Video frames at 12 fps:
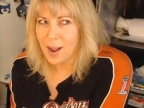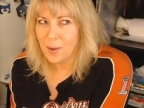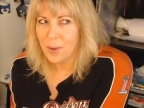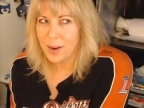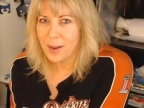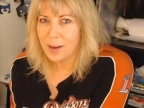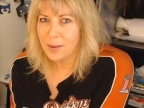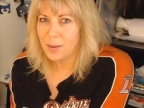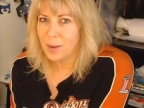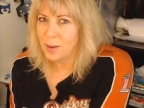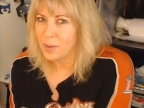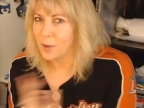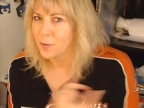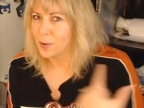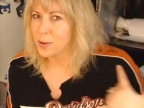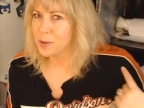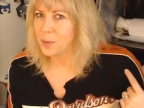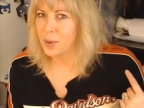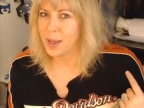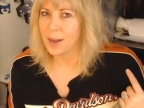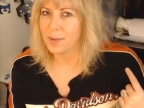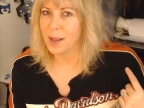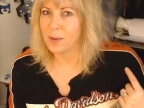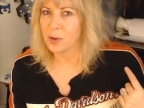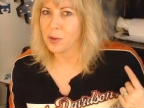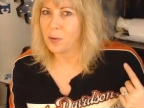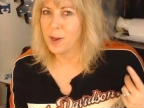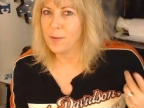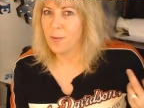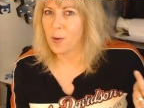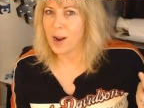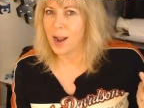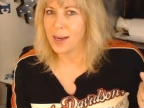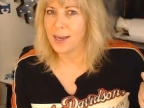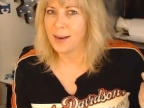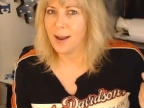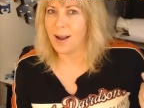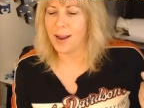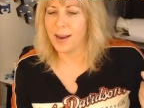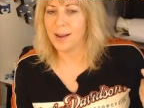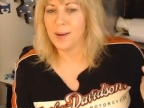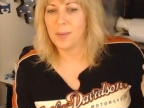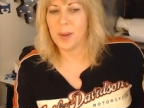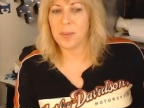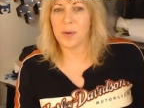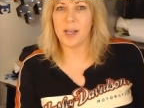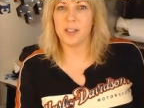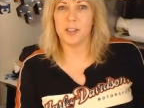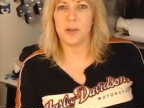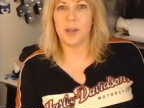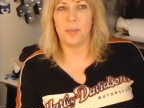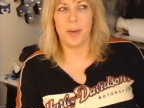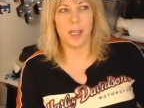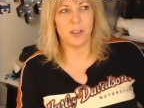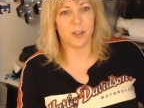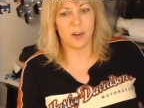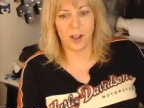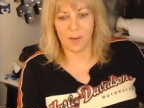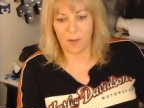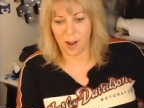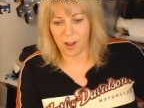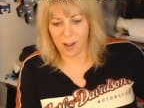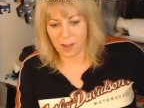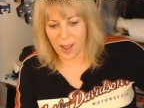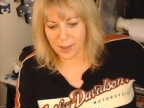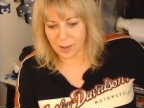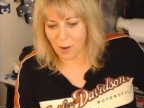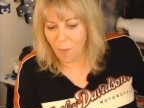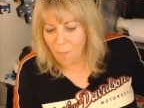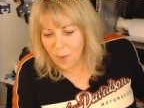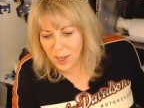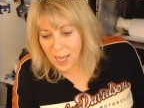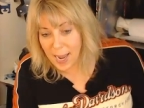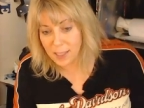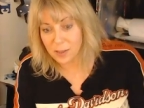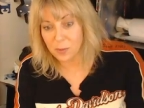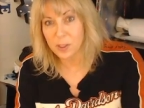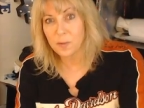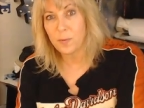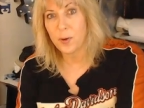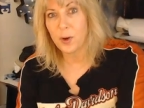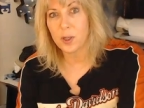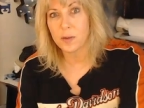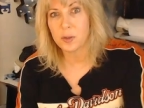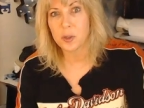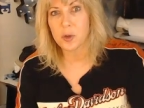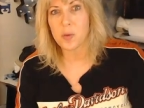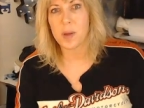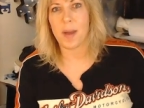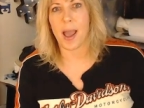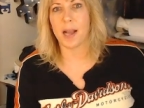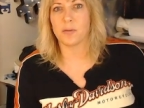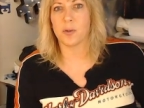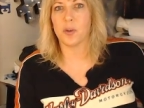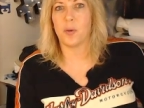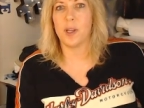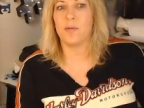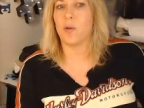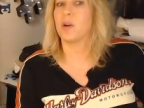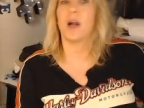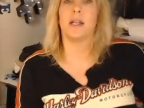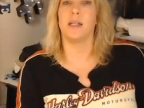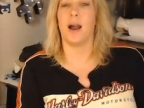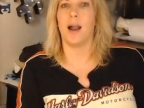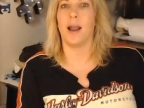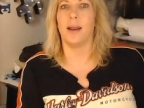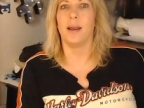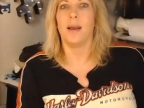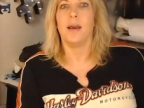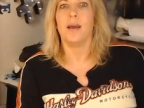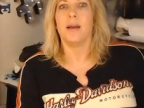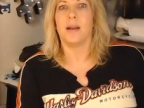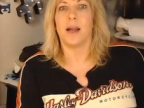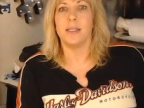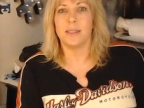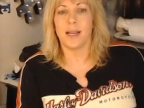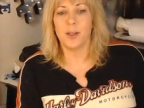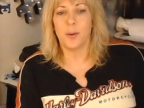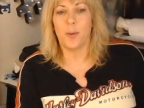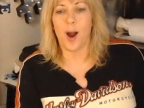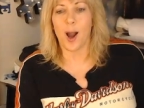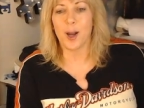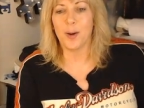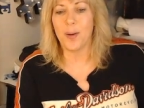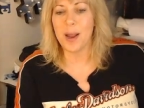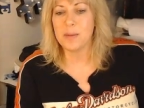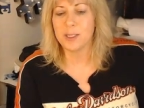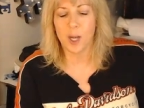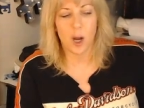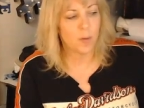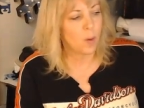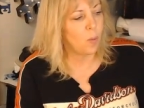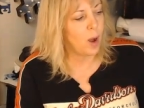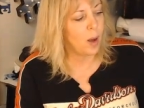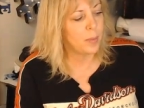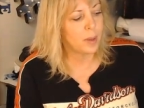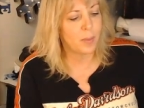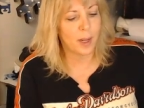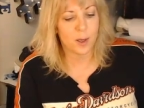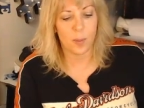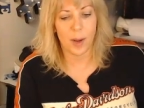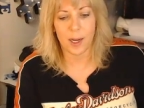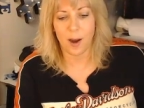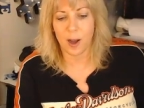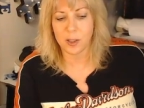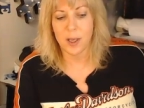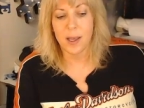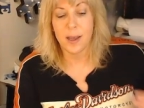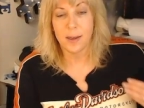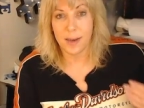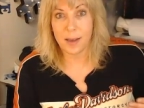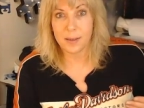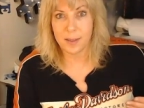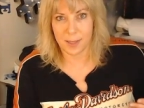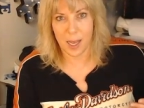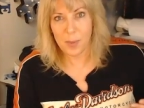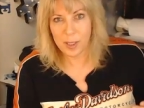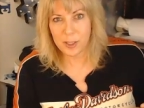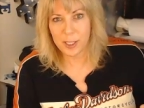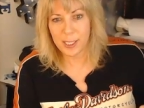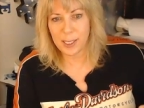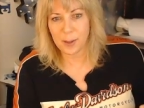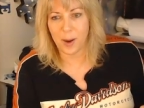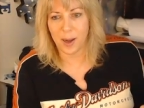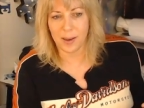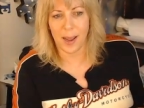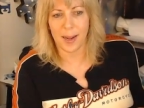I went in the first week and they were twenty four ninety nine. Remember I showed a picture of like the whole case was full of jewelry bags for twenty four ninety nine, and I just had to walk away. It was overwhelming. I'm like, oh my gosh, now's the time I should get one.